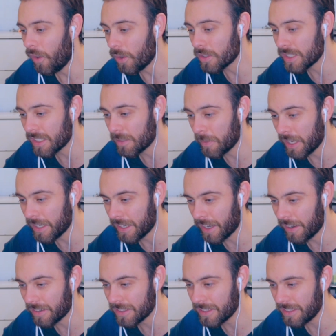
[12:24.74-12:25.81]
Oh, is that the main
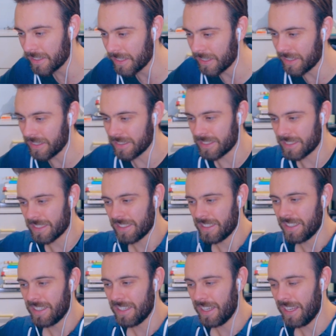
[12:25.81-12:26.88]
character? It is.
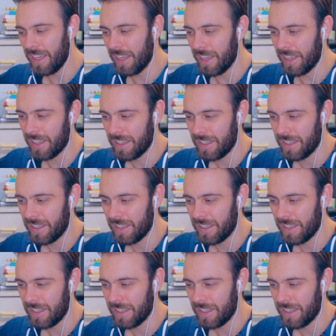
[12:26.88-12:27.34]
Ha.